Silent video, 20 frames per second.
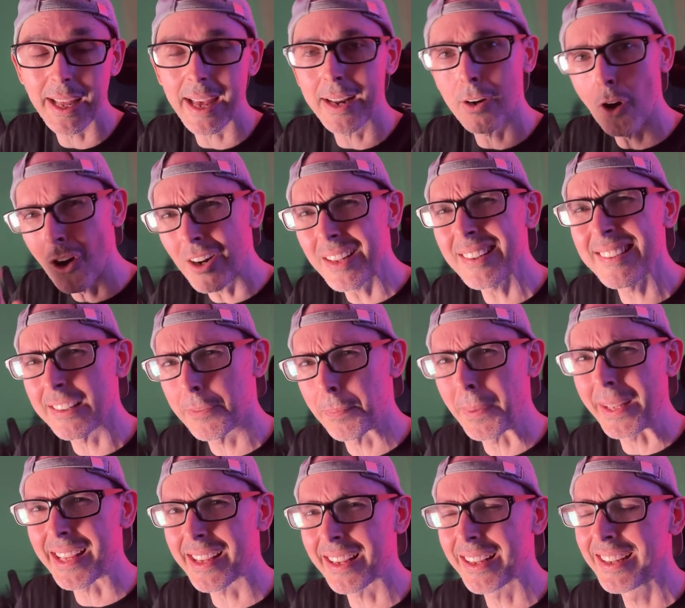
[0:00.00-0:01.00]
And honestly
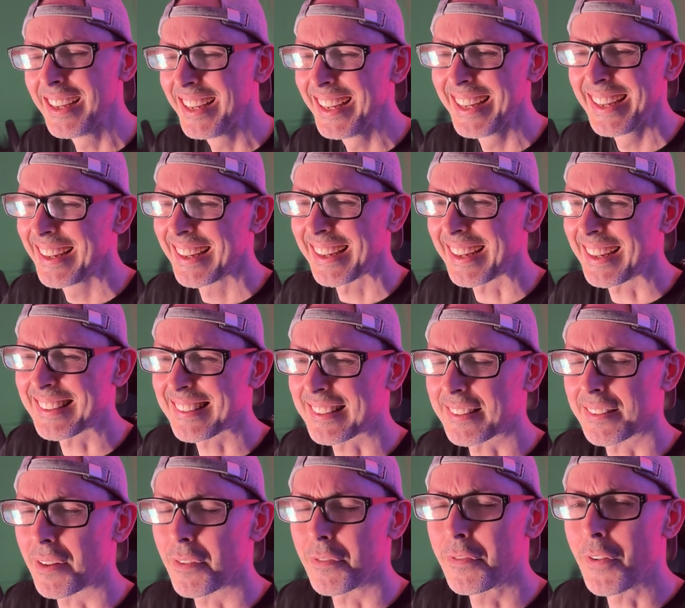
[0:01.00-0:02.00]
speaking,
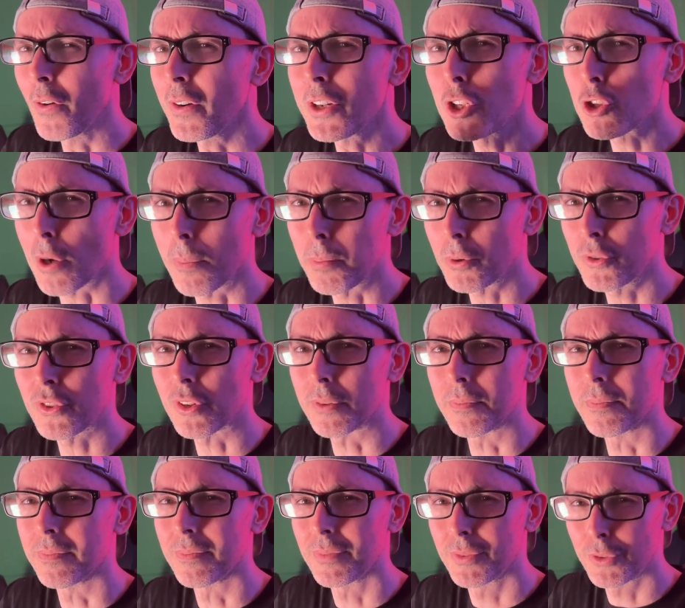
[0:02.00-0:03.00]
it's very
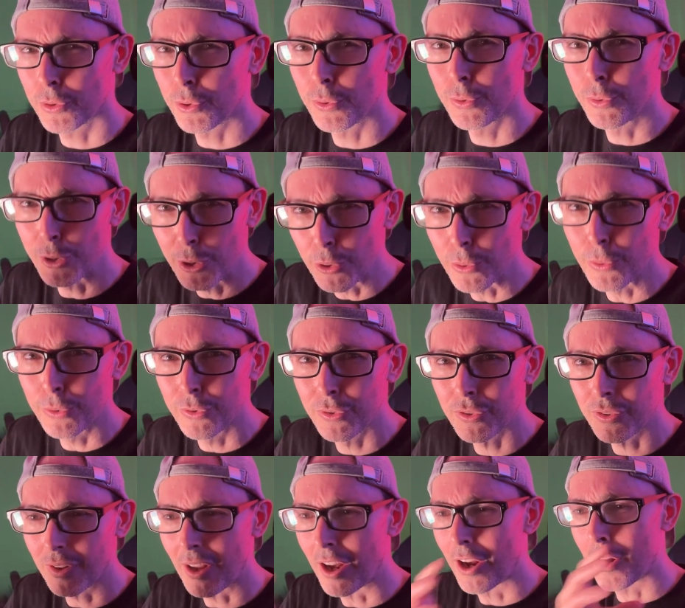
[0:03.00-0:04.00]
troublesome to
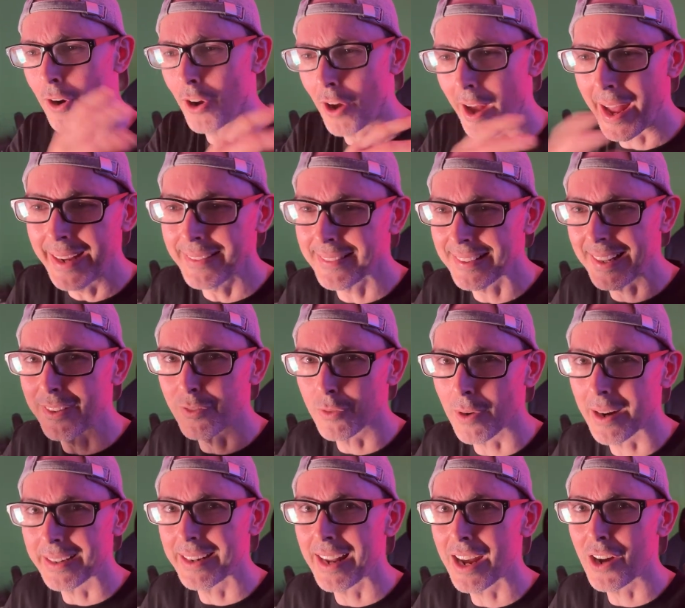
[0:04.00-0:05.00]
use a headset
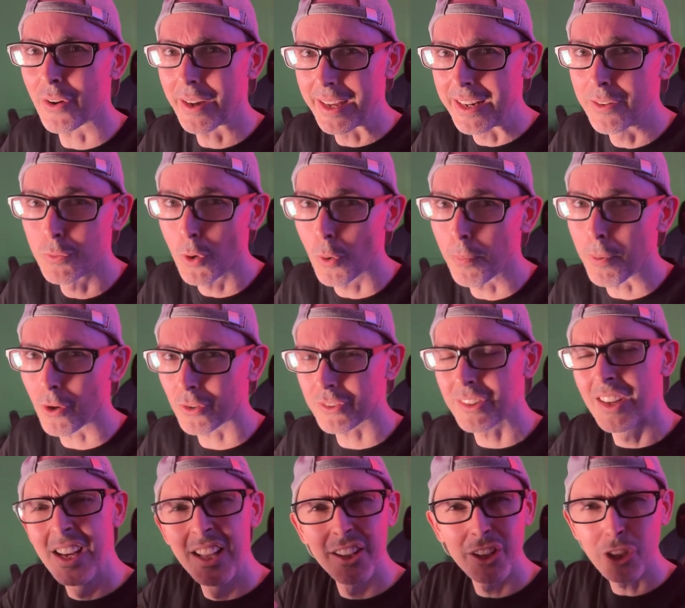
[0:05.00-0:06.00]
right now in Roblox.
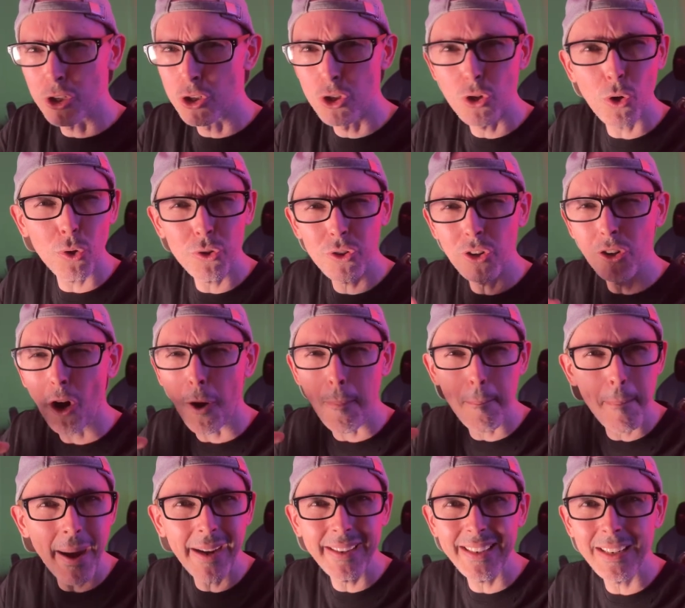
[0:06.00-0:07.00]
The controllers are not
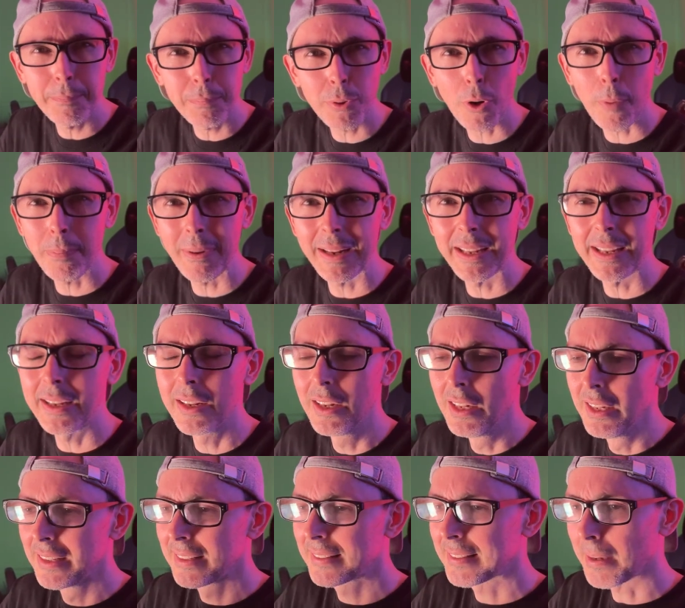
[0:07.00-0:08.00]
binded properly.
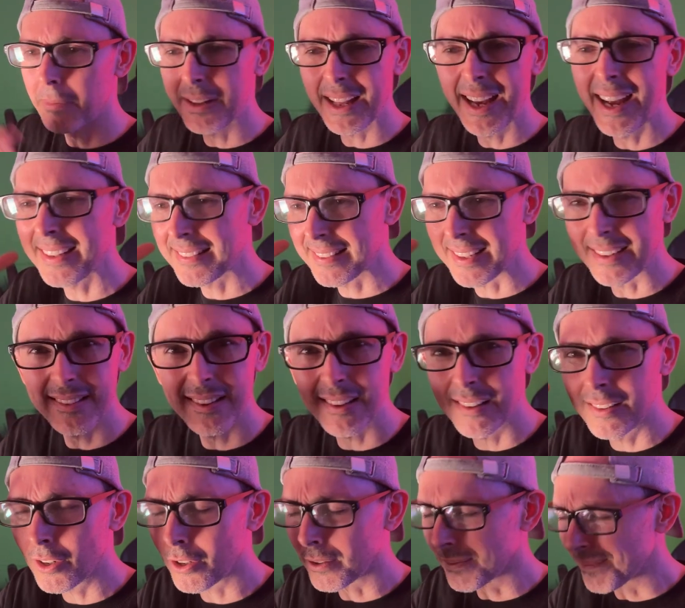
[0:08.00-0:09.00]
Some of the headsets are
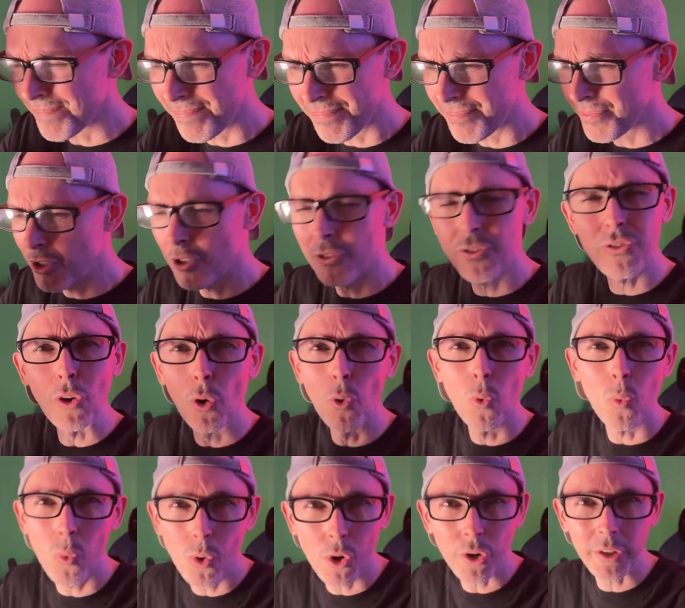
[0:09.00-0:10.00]
not, just
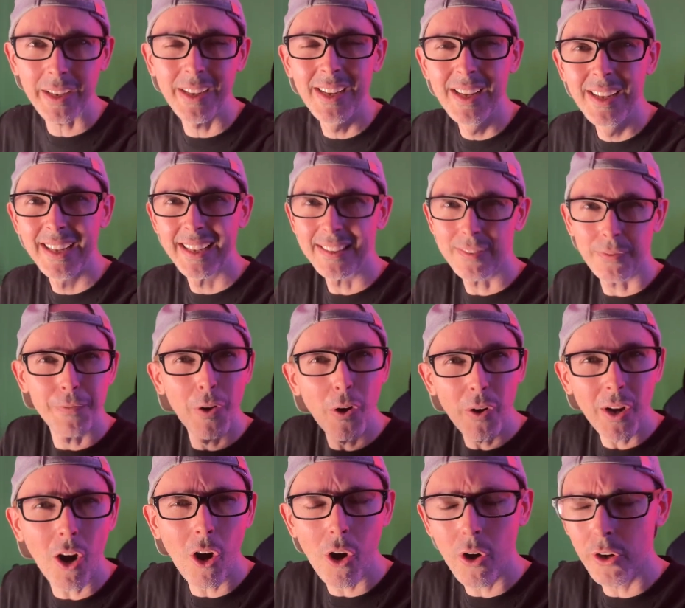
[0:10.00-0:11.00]
don't work. It's very
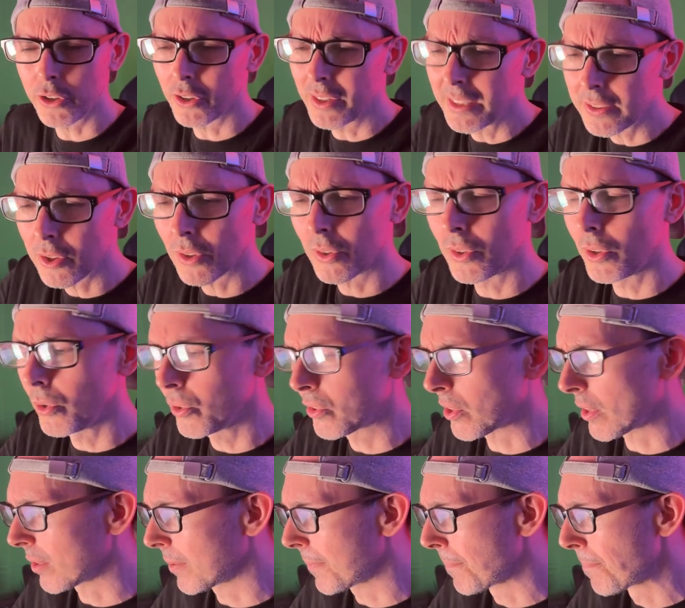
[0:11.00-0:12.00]
hard. You need to use
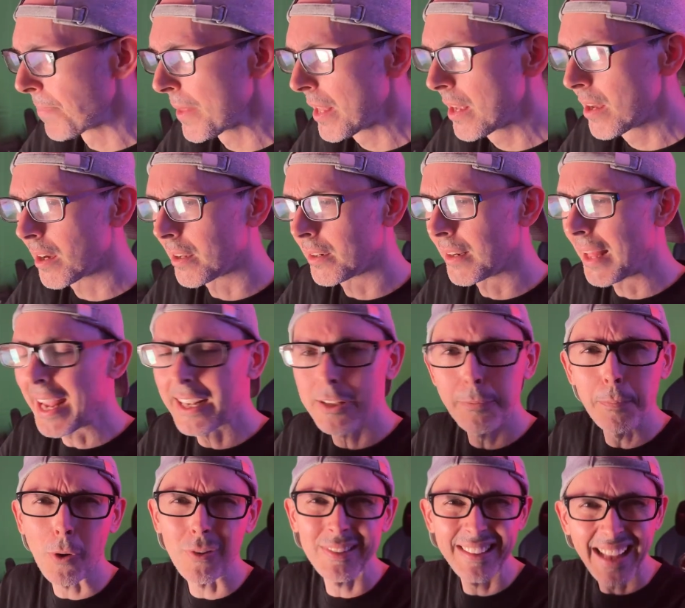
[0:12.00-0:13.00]
an
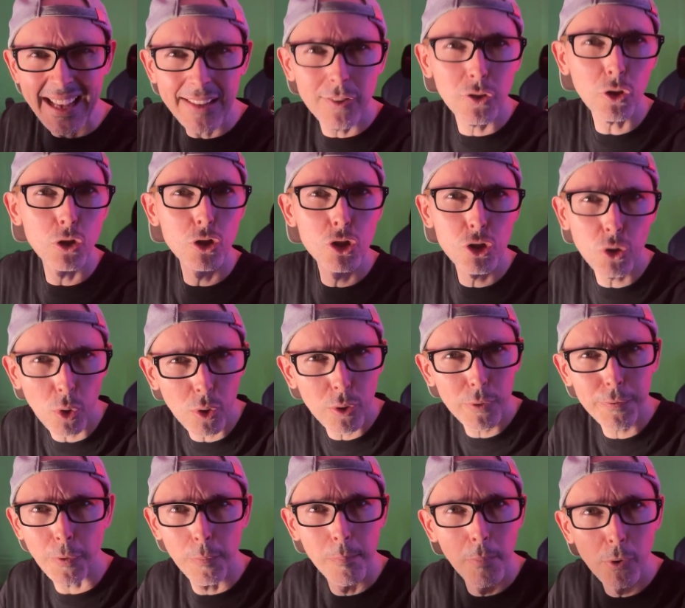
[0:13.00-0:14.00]
Xbox S controller
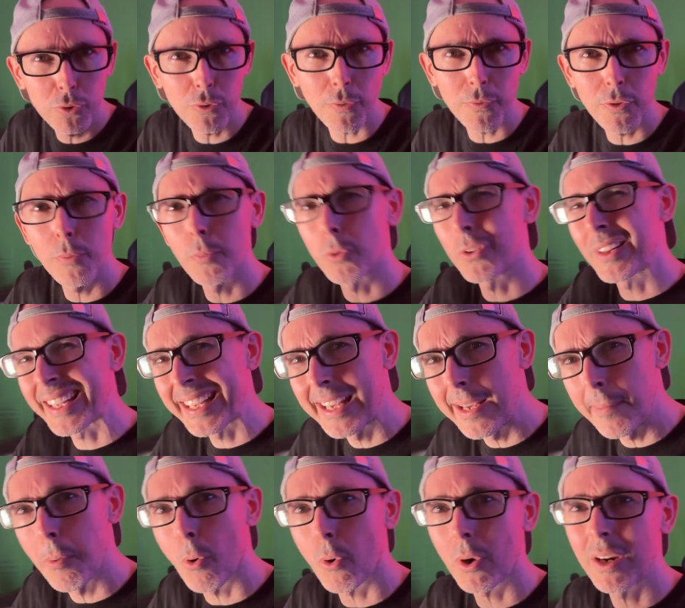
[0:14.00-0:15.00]
for most of them on the
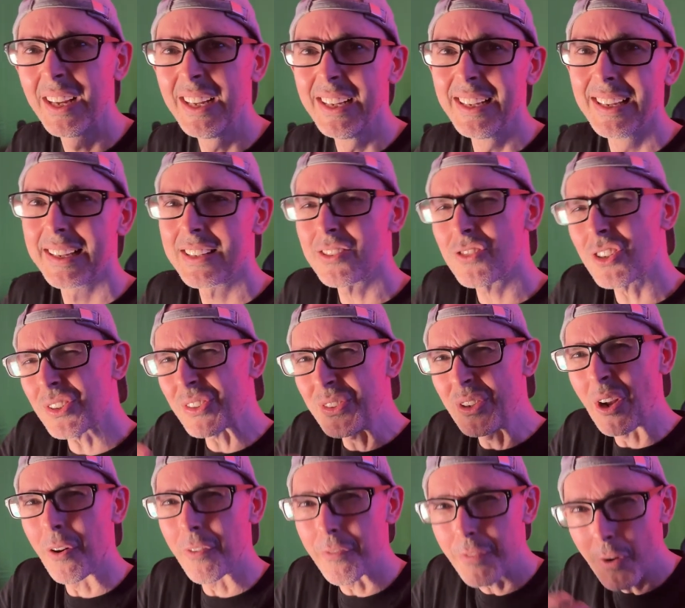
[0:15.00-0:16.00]
keyboard. It's just
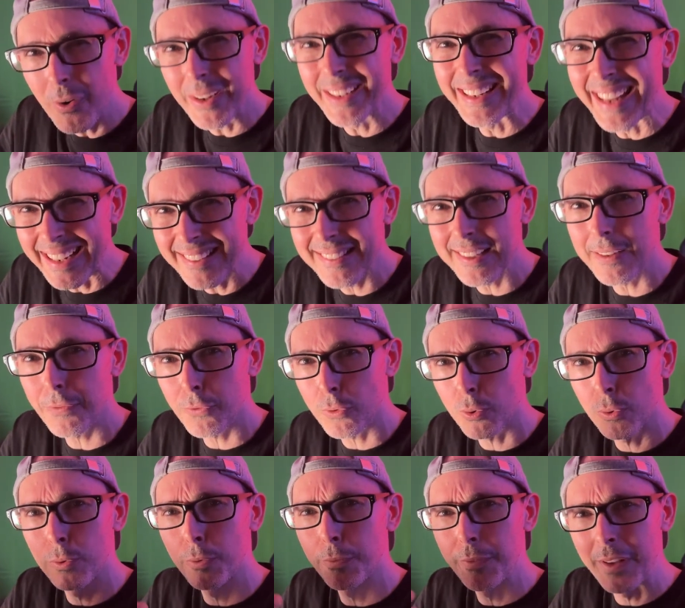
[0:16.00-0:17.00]
not very native
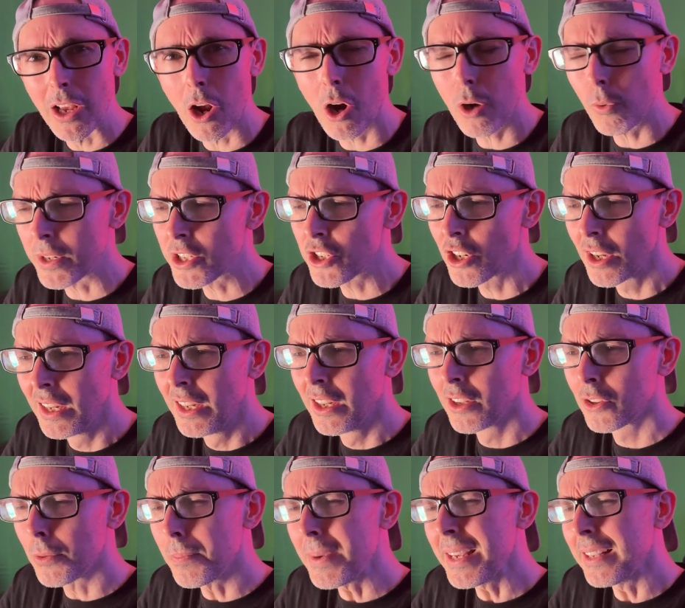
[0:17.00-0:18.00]
to VR, which
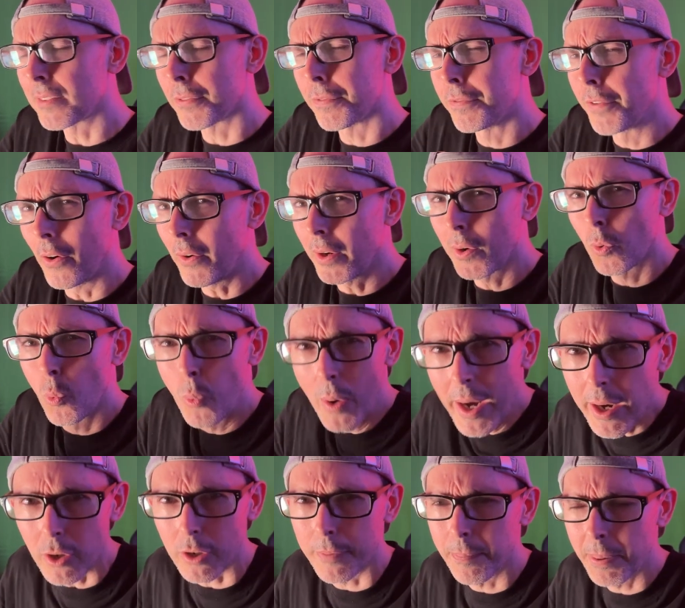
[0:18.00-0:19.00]
to me is very
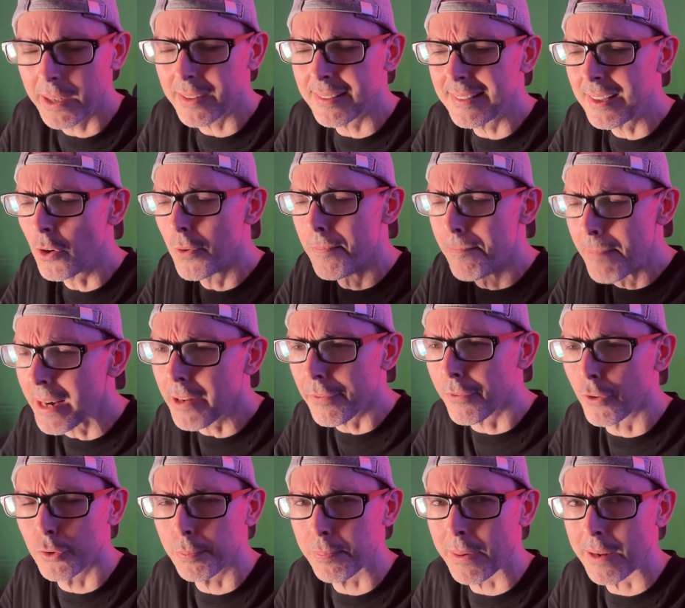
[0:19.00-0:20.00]
weird because they're a
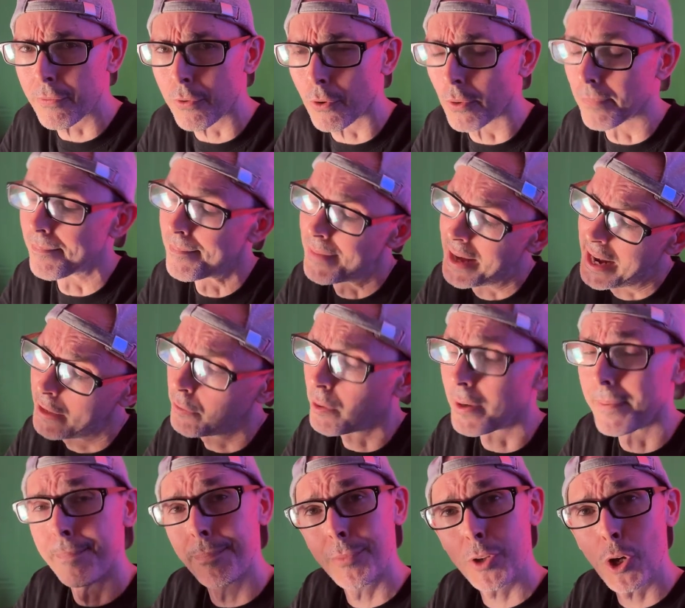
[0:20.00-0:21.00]
metaverse platform.
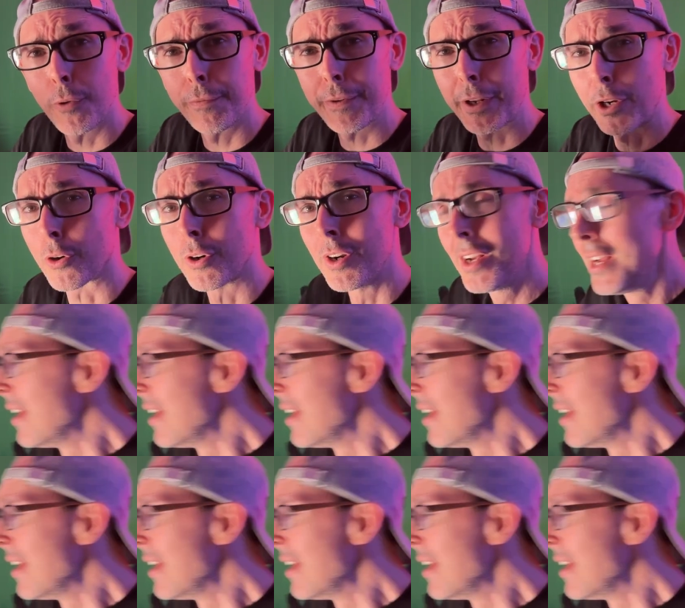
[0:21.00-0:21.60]
Anyway, go figure.